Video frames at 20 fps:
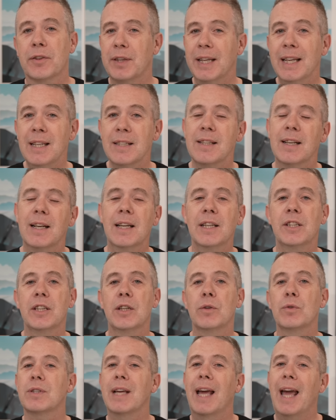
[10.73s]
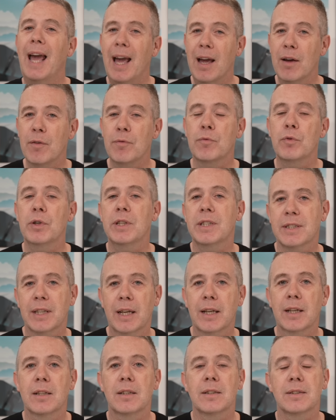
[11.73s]
things that I use every
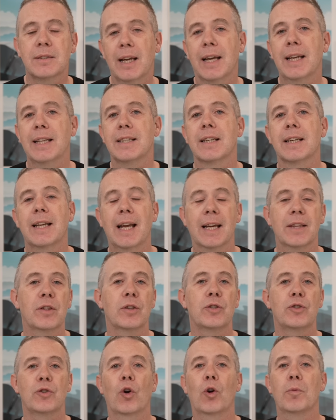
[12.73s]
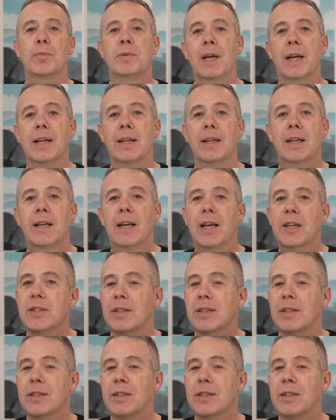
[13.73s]
single day to get the job done.